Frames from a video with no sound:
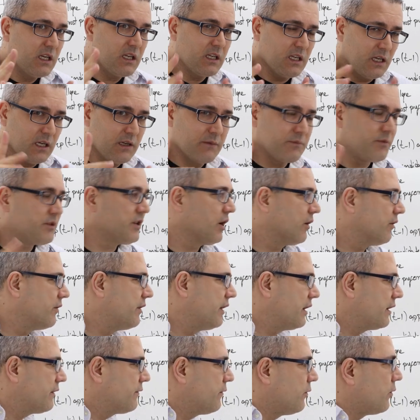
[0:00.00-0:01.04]
Uh, so
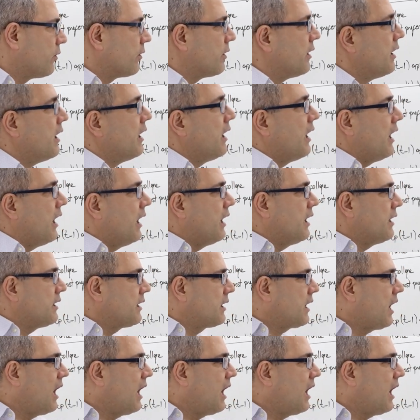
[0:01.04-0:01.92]
therefore, uh,